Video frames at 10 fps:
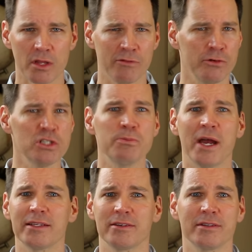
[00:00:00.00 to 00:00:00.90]
First
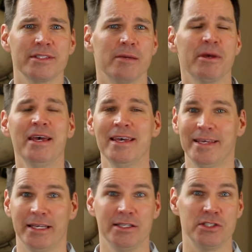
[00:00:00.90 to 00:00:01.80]
practical tip
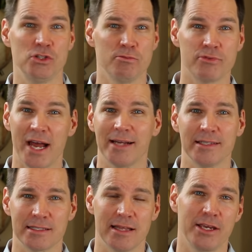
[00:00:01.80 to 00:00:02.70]
is to
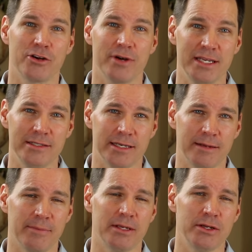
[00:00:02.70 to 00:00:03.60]
practice like
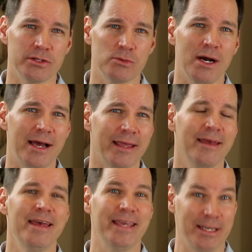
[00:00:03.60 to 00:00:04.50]
crazy. And here's why.
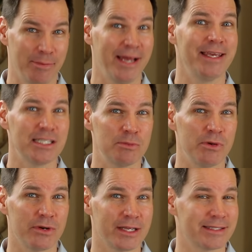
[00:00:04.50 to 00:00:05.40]
In my
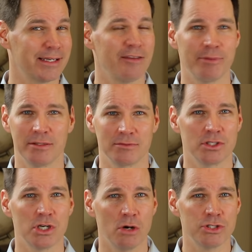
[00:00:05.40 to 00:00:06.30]
experience, and I've been
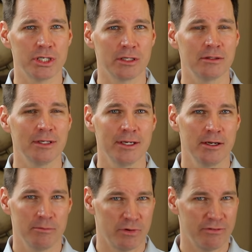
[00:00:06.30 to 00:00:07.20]
coaching
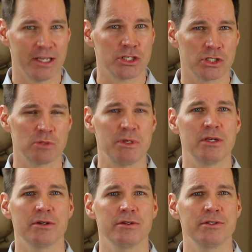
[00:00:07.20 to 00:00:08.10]
professional
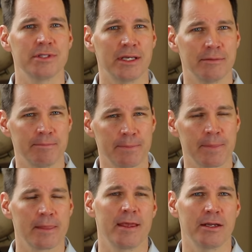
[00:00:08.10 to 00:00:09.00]
speakers and,
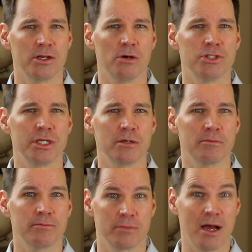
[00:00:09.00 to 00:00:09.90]
and coaching
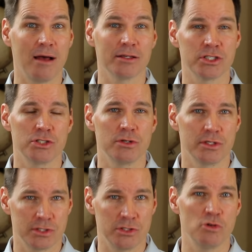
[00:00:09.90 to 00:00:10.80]
college
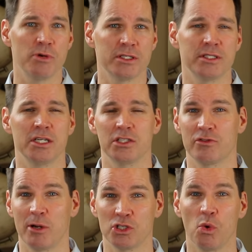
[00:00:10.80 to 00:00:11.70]
students to do presentations
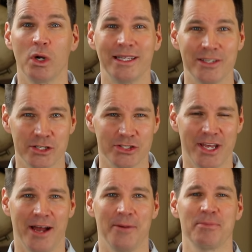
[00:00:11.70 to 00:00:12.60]
for about 20 years
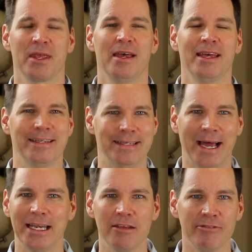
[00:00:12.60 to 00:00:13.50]
now,
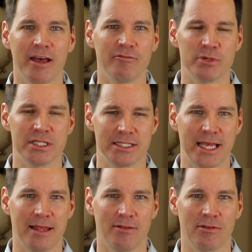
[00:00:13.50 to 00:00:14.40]

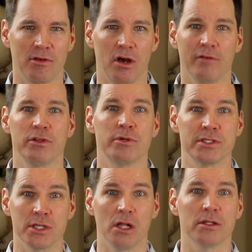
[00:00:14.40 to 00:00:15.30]
95% of the
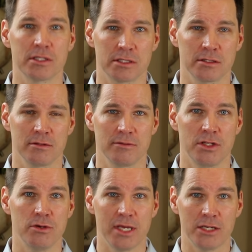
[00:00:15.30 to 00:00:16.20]
results
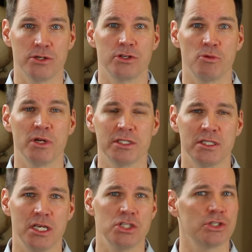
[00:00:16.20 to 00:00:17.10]
that you get during your
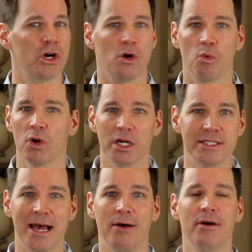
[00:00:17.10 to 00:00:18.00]
presentation are
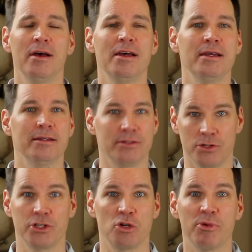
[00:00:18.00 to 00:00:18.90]
worked out
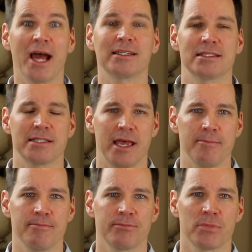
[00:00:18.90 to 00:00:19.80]
during your practice
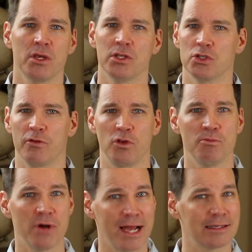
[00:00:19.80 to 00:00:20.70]
time. So if you
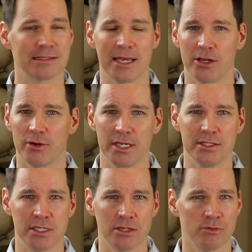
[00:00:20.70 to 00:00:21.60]
practice like
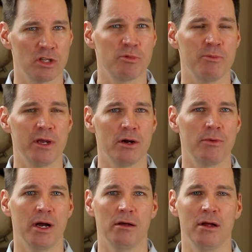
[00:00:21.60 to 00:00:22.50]
crazy and really prepare
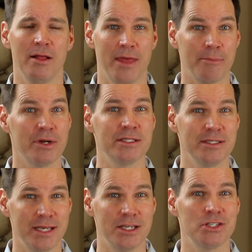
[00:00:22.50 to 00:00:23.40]
well, that
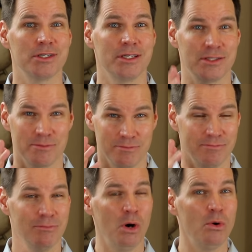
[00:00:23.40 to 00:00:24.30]
presentation is
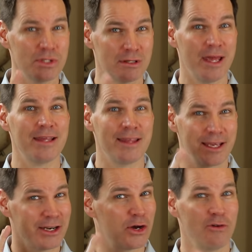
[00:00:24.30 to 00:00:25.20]
most likely
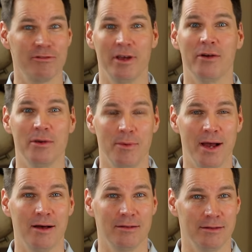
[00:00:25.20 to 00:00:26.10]
going to go very
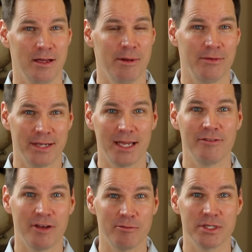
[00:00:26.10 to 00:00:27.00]
well. About
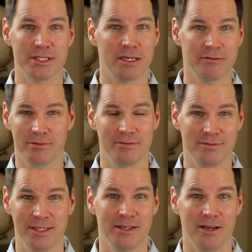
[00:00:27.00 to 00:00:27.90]
95% of,
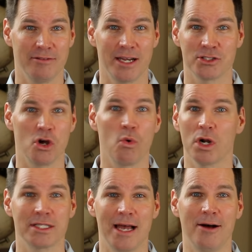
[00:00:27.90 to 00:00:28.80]
of that is all
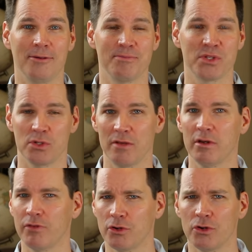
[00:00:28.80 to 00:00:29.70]
worked out. So even
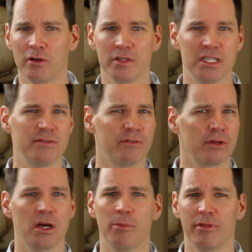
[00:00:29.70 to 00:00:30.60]
if you're nervous, even if a
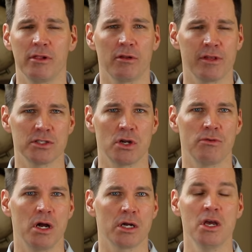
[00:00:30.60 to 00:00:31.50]
couple little things go
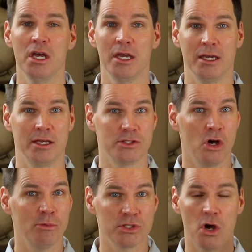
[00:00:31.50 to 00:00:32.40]
wrong, it's
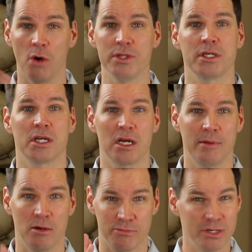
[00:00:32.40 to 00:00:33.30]
almost always going to come
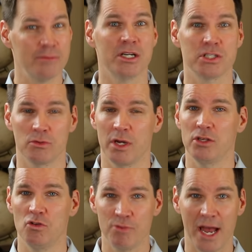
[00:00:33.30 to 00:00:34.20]
out pretty much the way
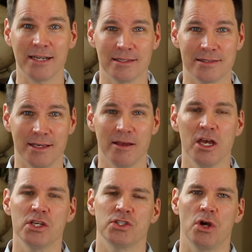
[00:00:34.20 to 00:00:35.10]
you practiced it.
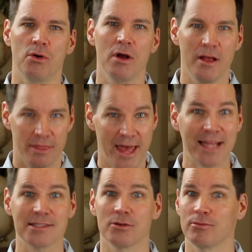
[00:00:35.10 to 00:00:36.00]
So
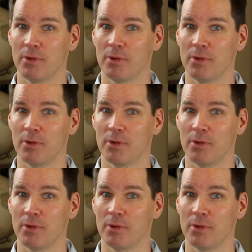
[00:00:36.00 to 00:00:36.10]
that's a,